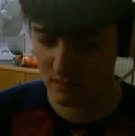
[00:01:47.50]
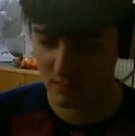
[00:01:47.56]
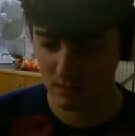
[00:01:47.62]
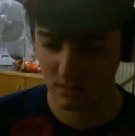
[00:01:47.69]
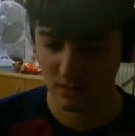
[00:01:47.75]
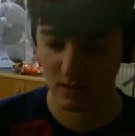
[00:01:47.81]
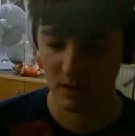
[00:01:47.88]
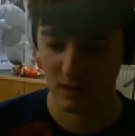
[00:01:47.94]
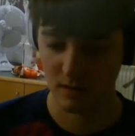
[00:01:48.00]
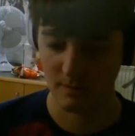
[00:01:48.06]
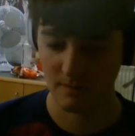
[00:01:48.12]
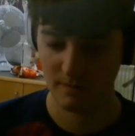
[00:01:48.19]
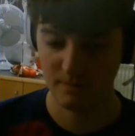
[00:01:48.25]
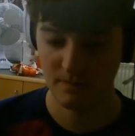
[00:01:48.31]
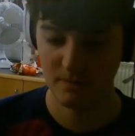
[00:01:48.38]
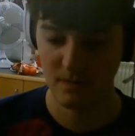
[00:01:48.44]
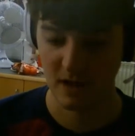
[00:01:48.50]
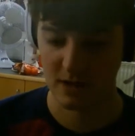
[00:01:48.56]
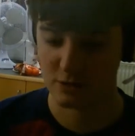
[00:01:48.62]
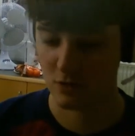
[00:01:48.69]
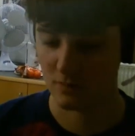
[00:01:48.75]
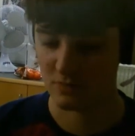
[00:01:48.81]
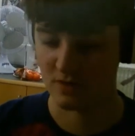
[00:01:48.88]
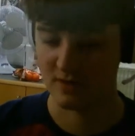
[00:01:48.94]
I'll
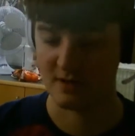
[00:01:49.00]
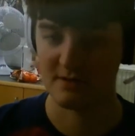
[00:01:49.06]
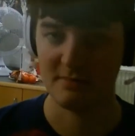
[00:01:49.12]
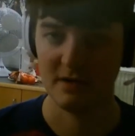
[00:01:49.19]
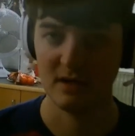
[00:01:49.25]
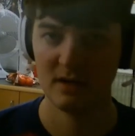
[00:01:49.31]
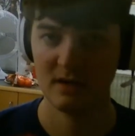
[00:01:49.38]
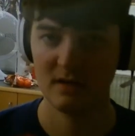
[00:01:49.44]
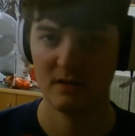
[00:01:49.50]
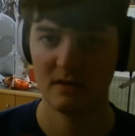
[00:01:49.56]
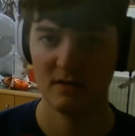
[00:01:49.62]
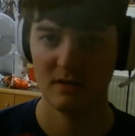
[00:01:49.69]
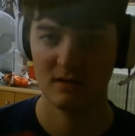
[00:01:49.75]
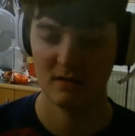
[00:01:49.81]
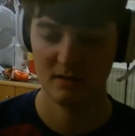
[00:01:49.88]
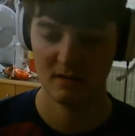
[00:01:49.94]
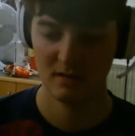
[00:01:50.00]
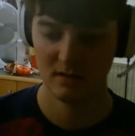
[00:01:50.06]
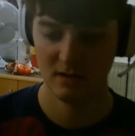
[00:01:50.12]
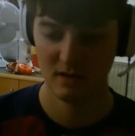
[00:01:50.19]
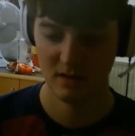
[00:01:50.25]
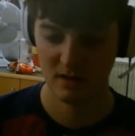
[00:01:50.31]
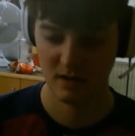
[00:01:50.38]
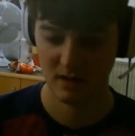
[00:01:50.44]
stop trying to spin.
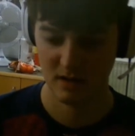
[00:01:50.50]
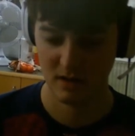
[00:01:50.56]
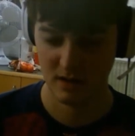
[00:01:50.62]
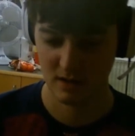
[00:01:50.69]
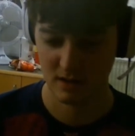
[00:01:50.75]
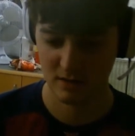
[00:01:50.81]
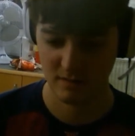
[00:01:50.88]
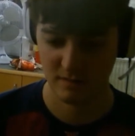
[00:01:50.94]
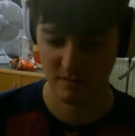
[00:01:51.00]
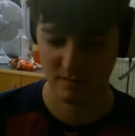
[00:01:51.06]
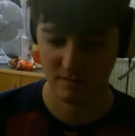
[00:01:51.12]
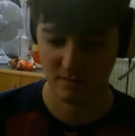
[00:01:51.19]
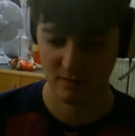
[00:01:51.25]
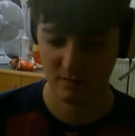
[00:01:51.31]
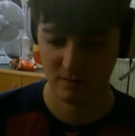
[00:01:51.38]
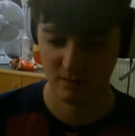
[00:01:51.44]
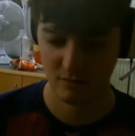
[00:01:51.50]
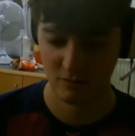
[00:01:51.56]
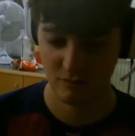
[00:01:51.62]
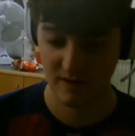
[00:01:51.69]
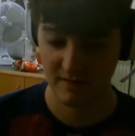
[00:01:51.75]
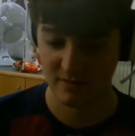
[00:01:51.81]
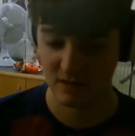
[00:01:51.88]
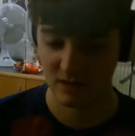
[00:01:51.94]
You have
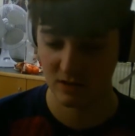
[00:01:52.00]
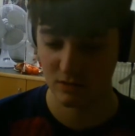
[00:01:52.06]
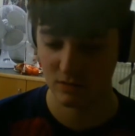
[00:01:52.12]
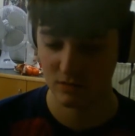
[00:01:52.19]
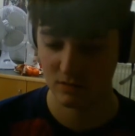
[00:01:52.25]
revenue.